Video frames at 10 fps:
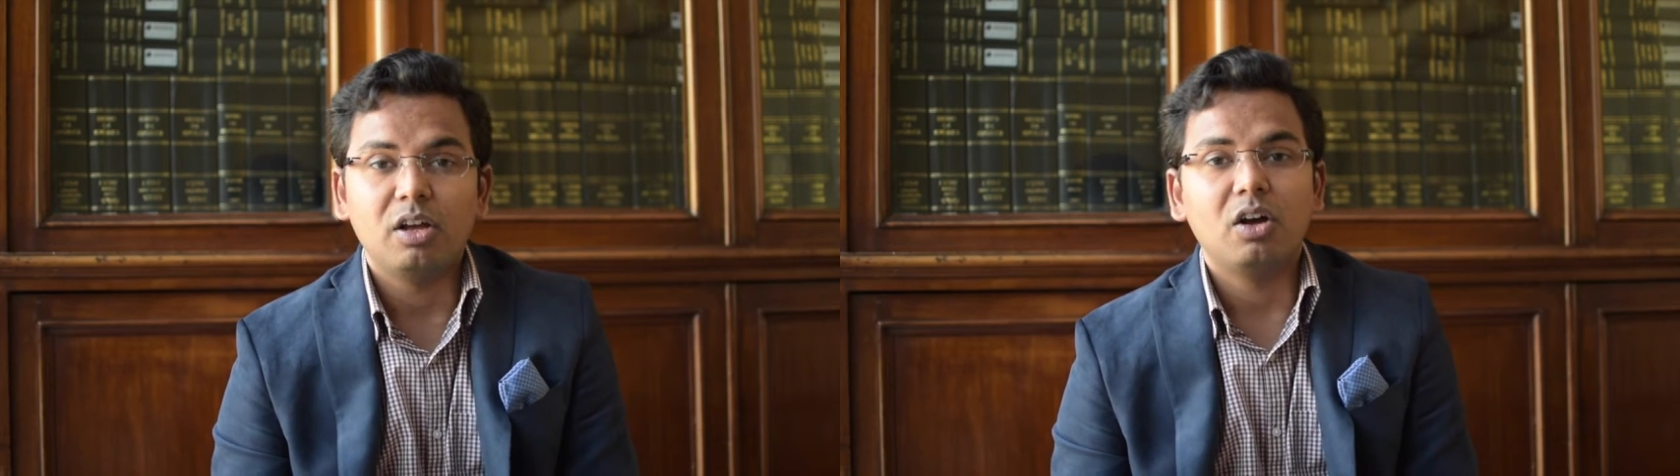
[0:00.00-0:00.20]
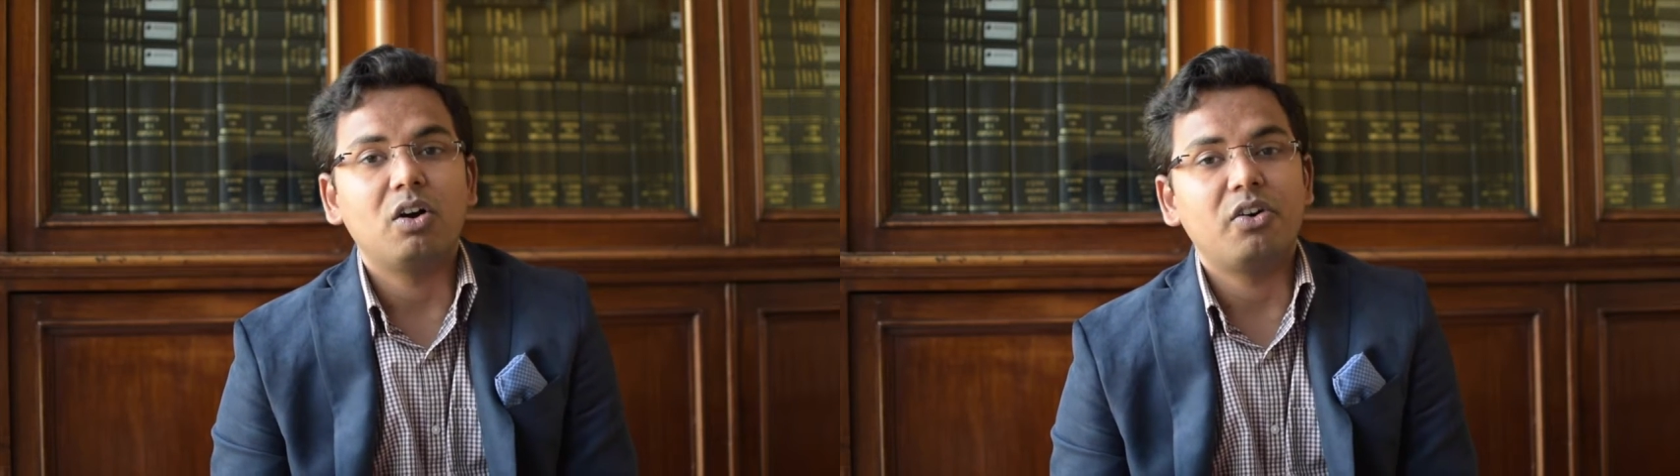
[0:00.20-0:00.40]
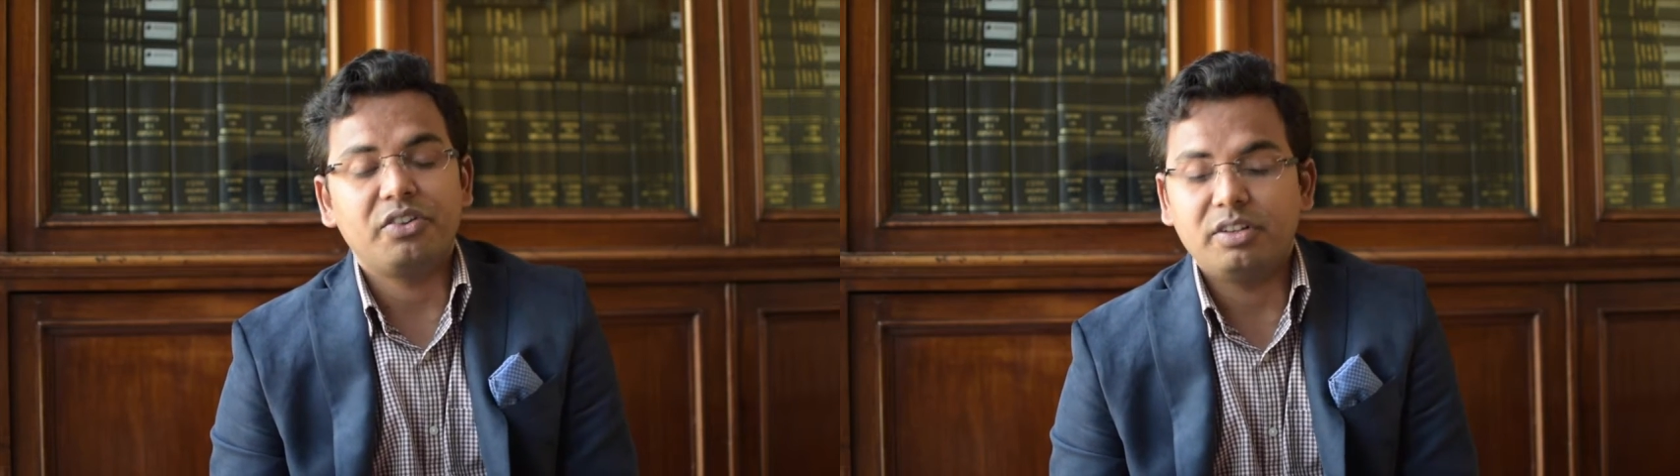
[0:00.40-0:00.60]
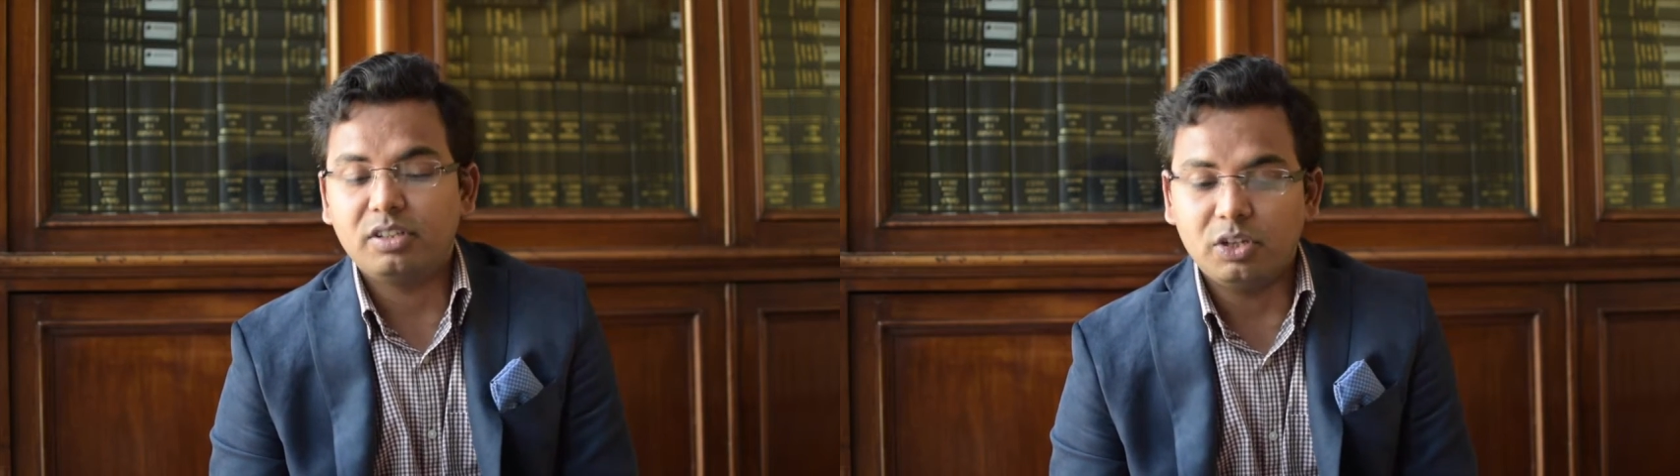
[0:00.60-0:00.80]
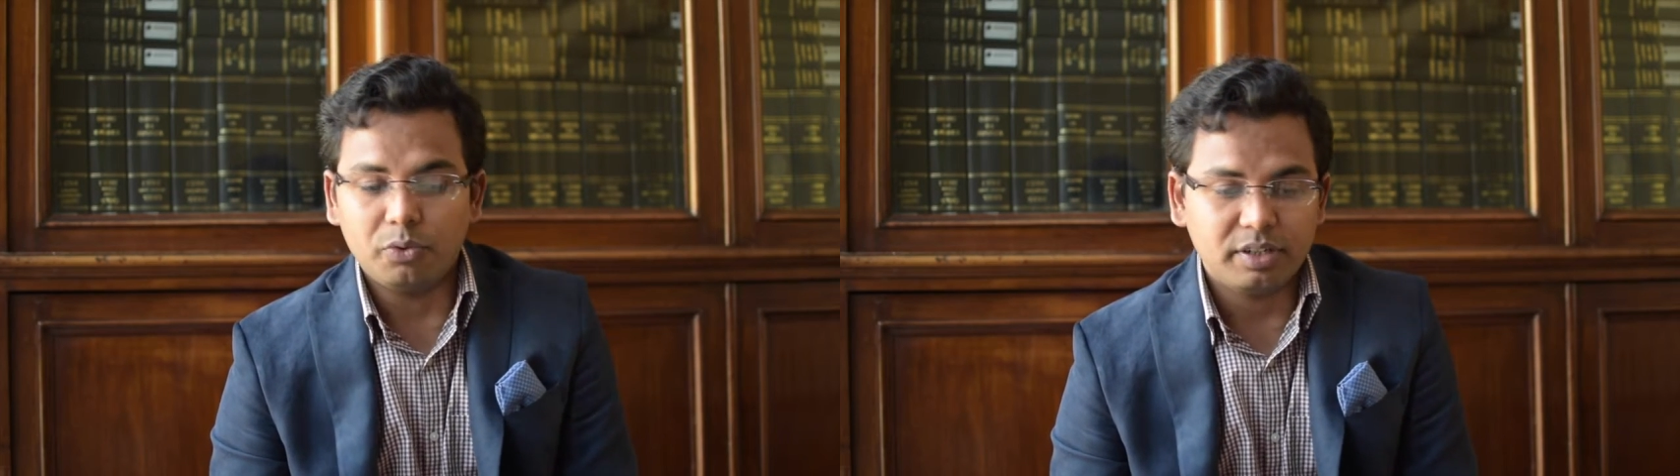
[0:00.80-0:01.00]
or is it
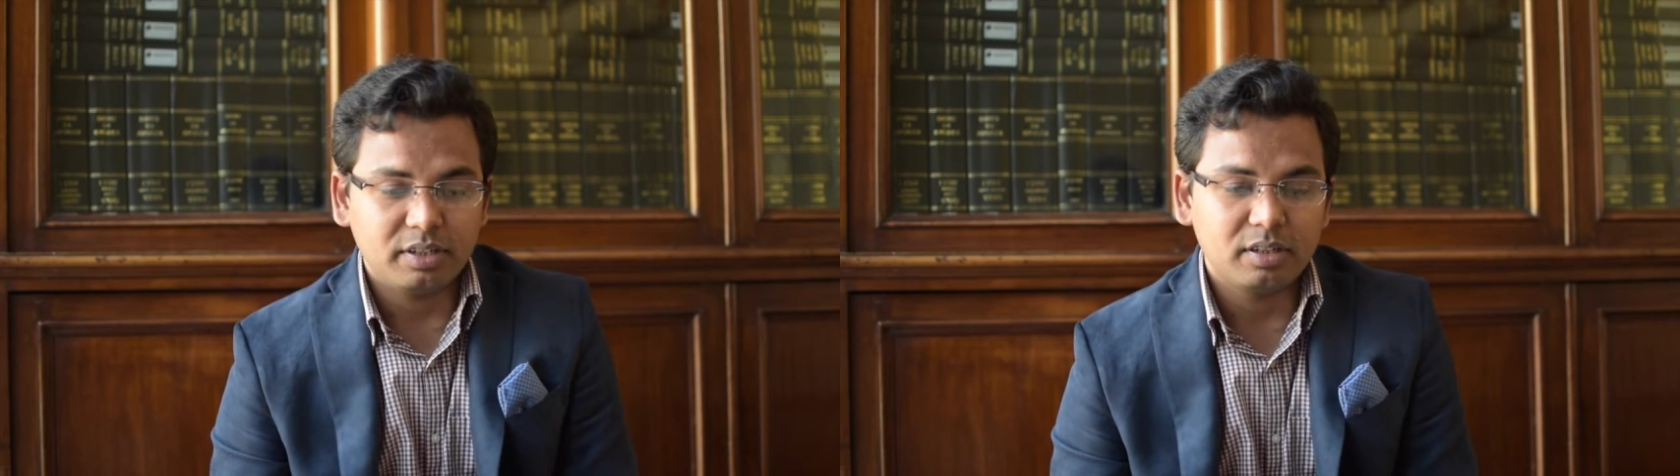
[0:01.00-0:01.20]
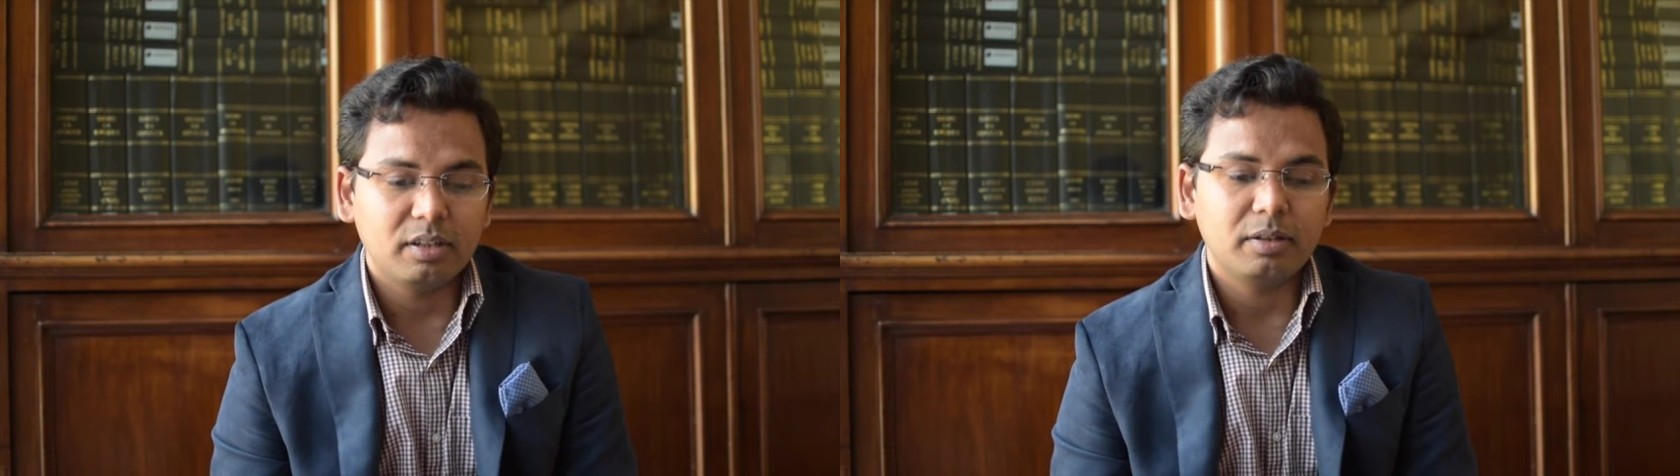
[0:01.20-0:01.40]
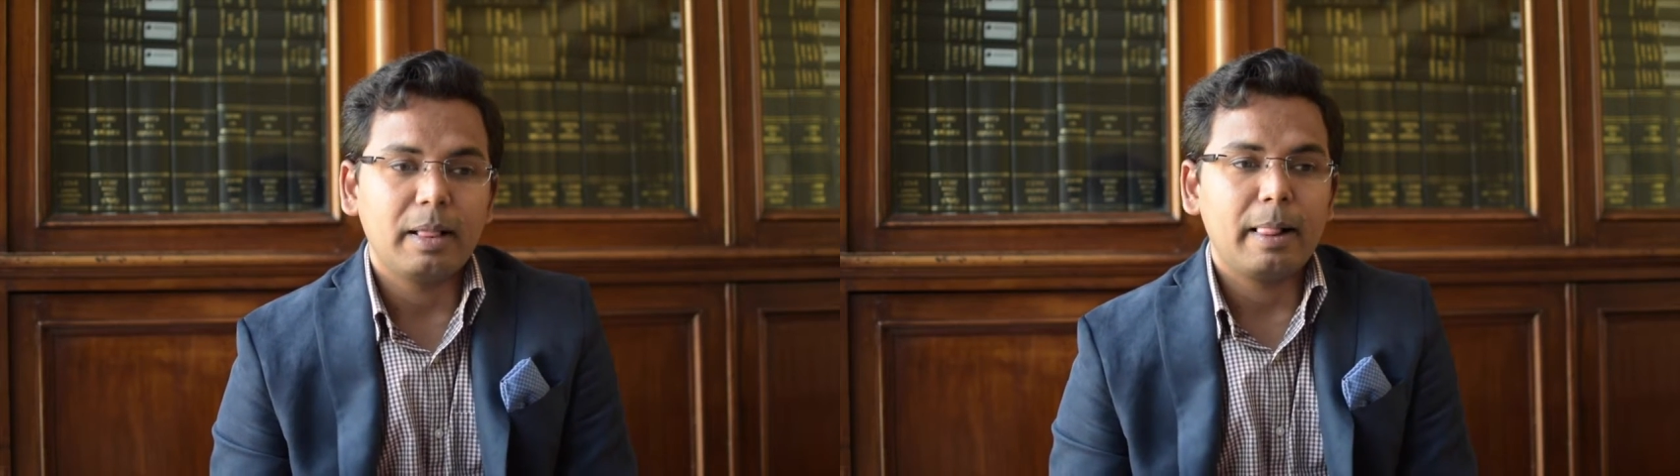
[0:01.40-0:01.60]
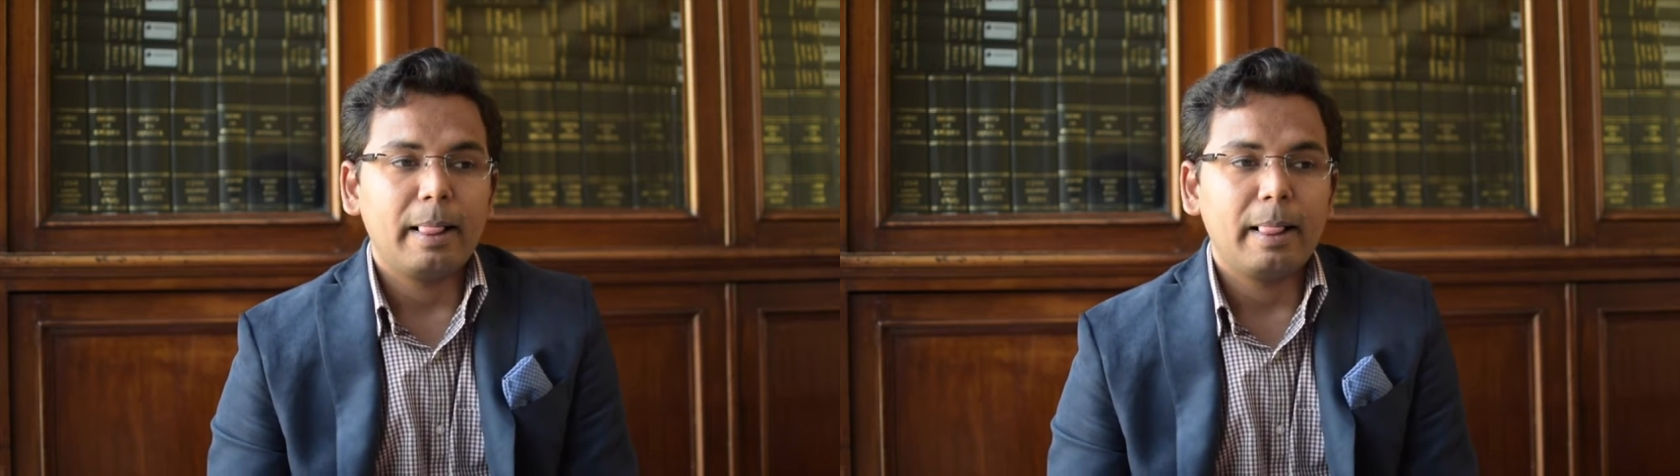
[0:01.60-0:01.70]
theoretical?